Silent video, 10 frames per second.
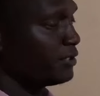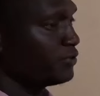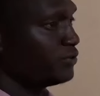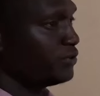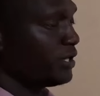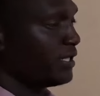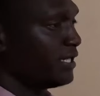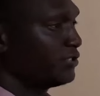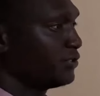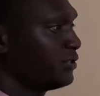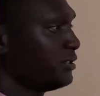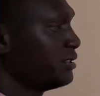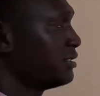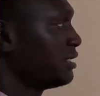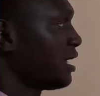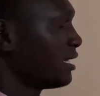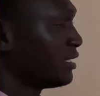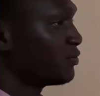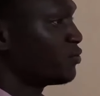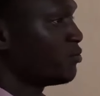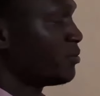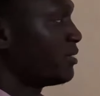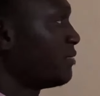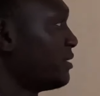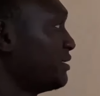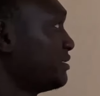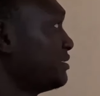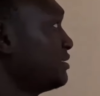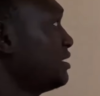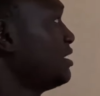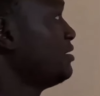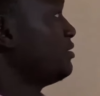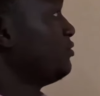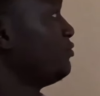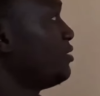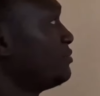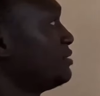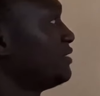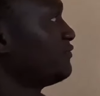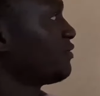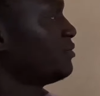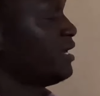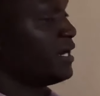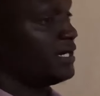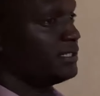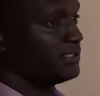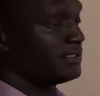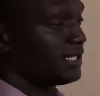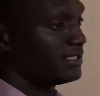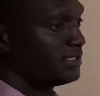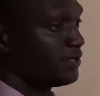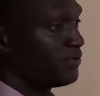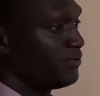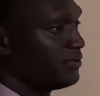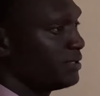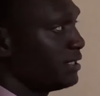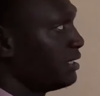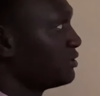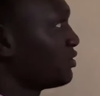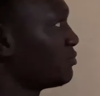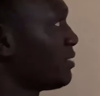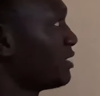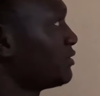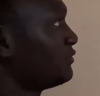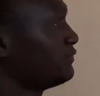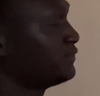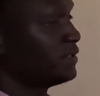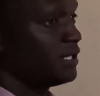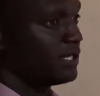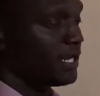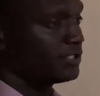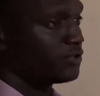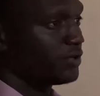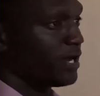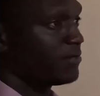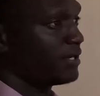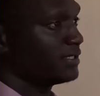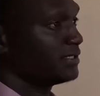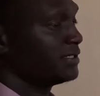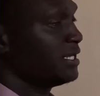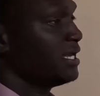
bring to your attention other group of numbers. You have seen from here that 0 is not part of natural numbers.